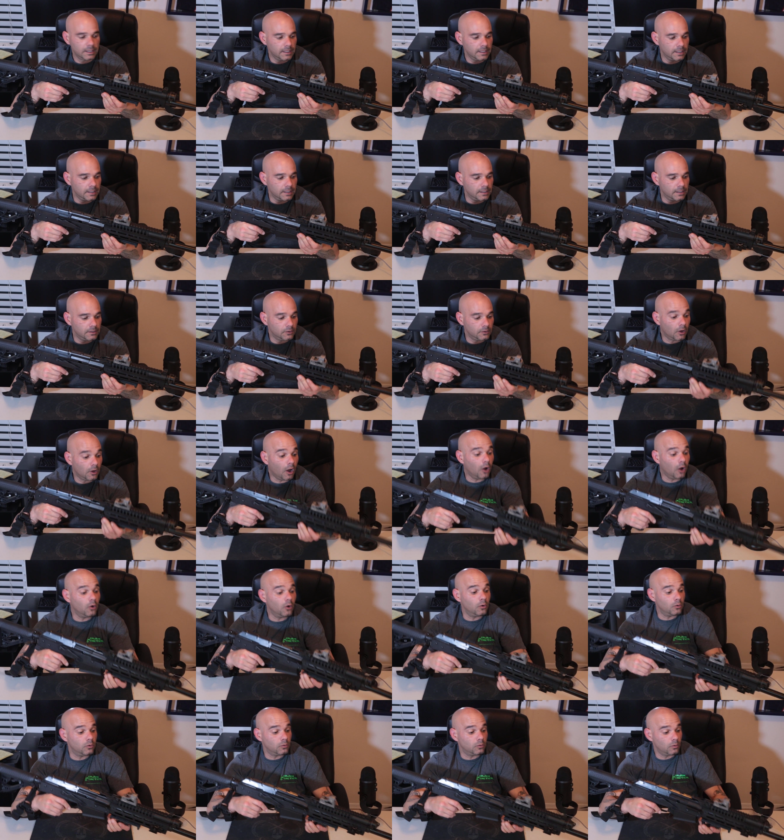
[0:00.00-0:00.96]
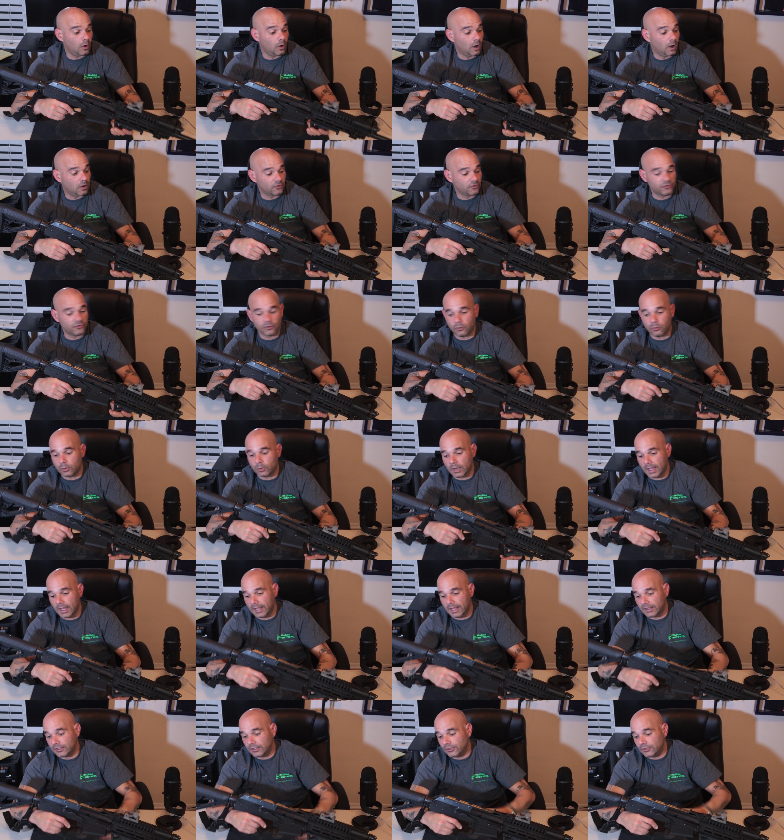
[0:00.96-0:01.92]
And oh, also what I
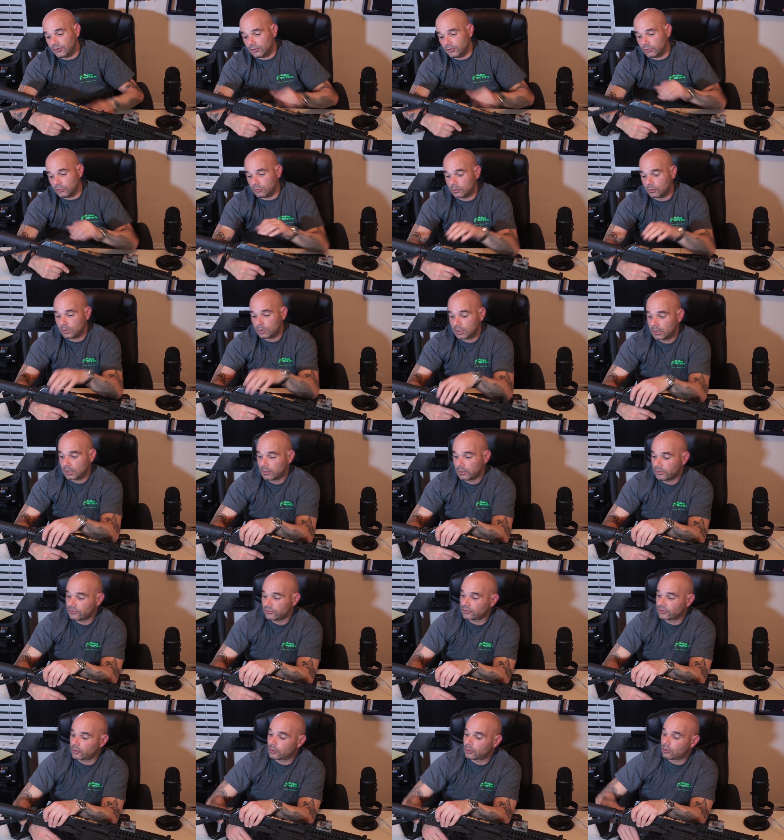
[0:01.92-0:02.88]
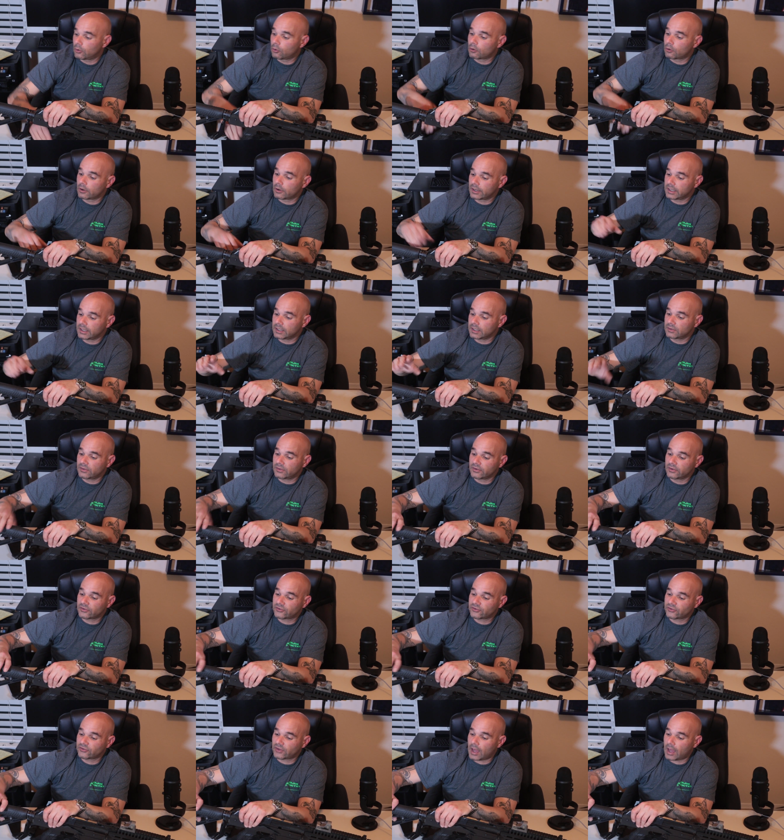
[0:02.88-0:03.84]
had to do, so in order to get
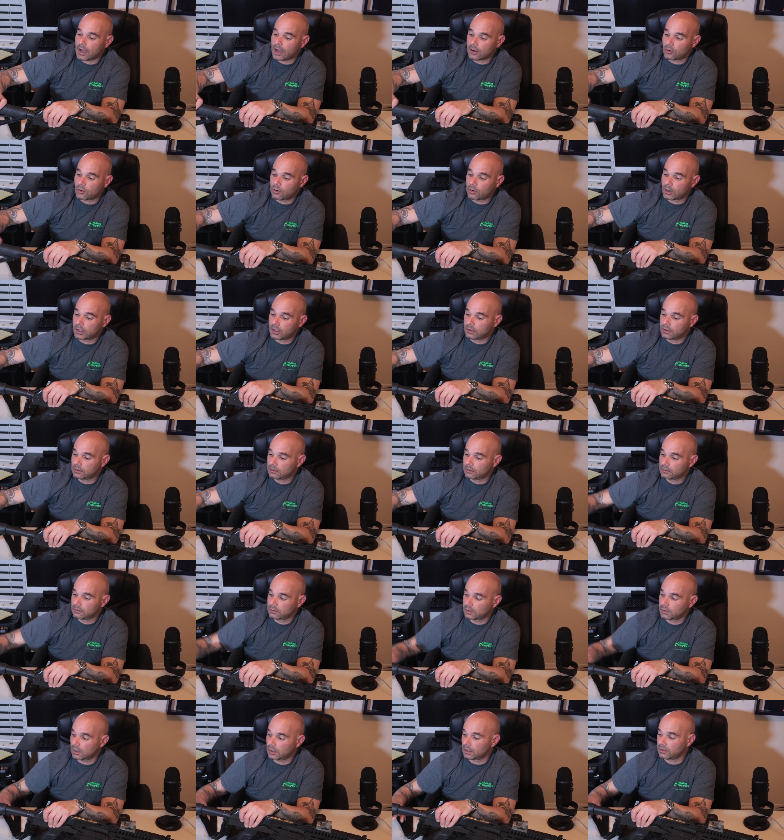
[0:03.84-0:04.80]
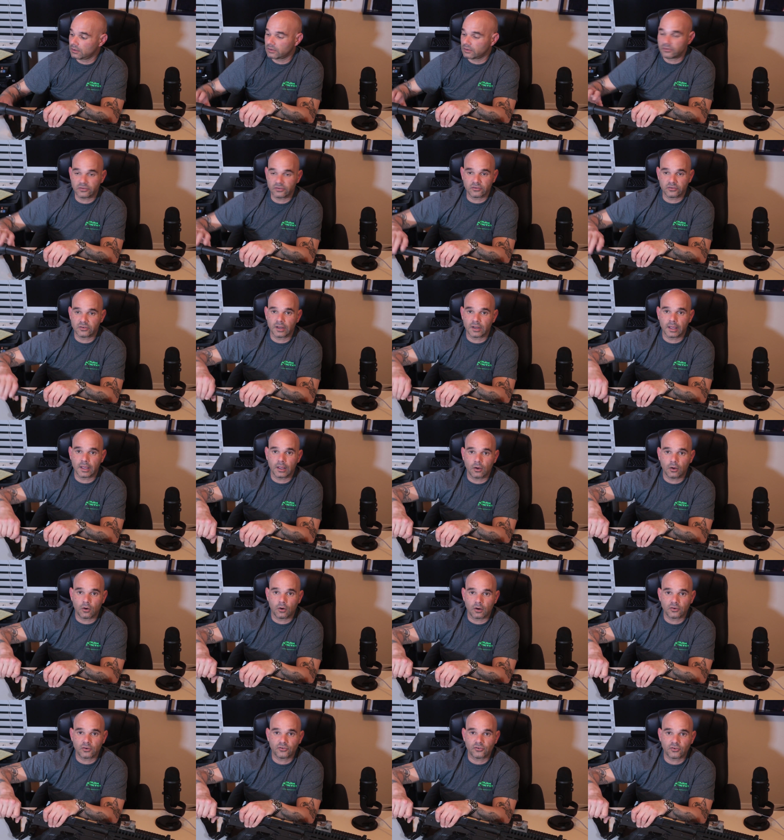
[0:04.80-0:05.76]
this stock on it, okay, this is an
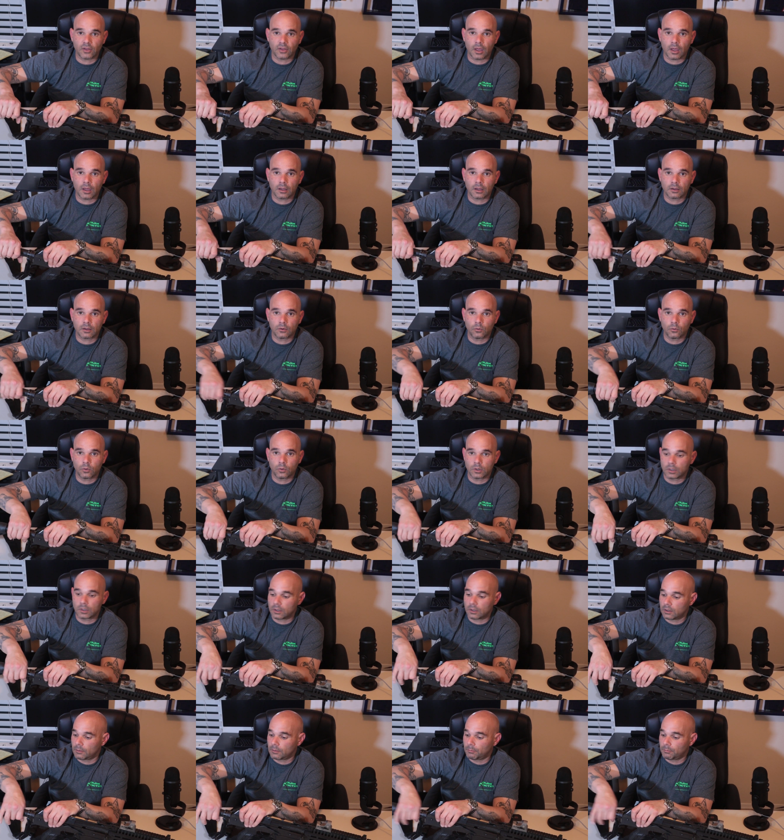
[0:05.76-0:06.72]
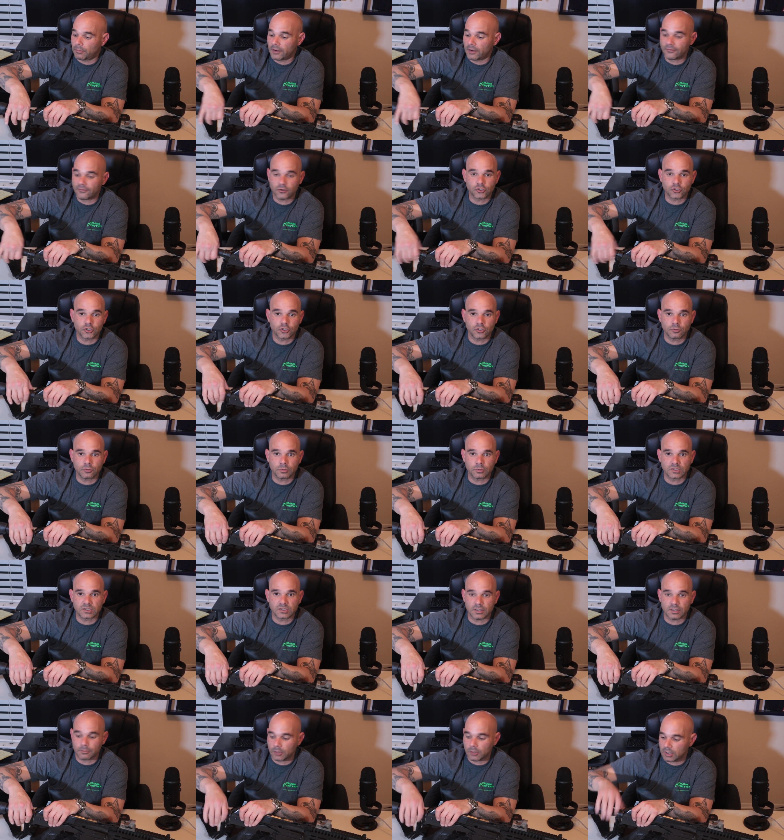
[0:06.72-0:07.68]
AR stock with a buffer tube
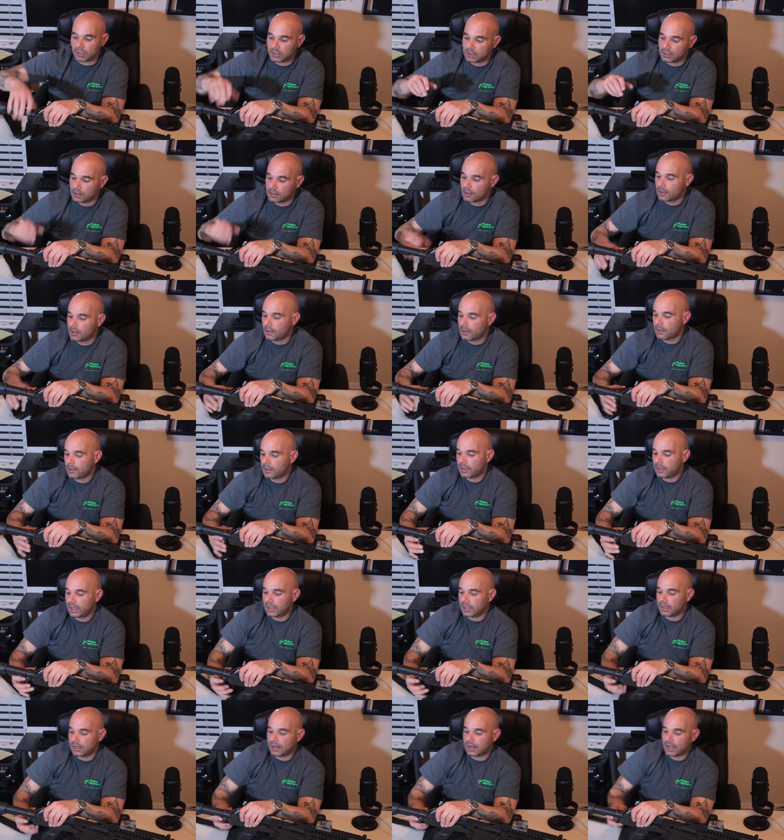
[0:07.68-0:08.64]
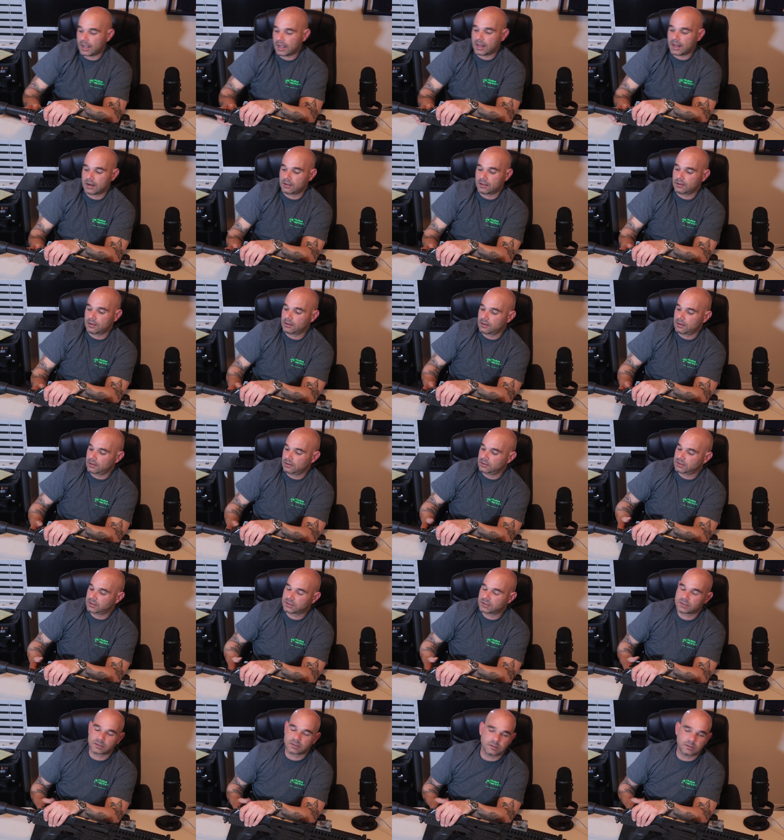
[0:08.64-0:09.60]
assembly, and I got a
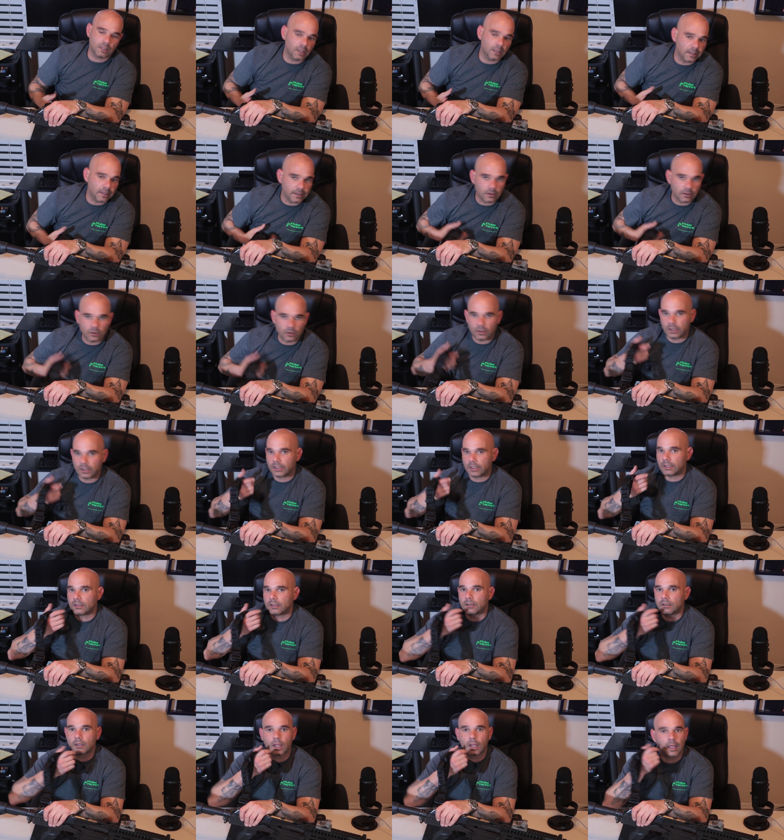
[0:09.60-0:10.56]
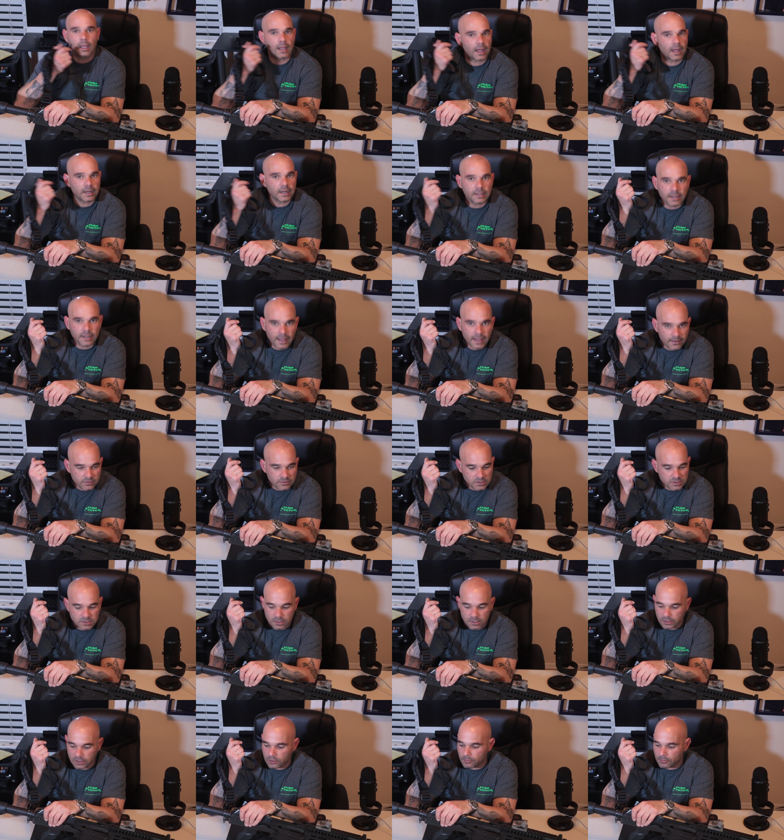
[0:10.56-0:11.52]
sling on it. Like, I didn't have a
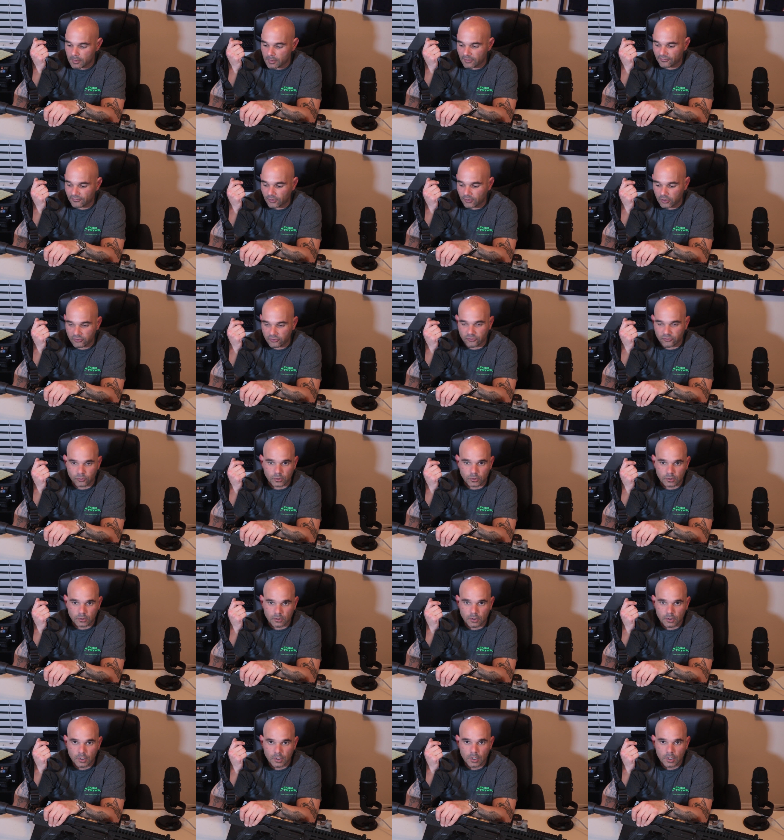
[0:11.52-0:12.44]
sling on my first one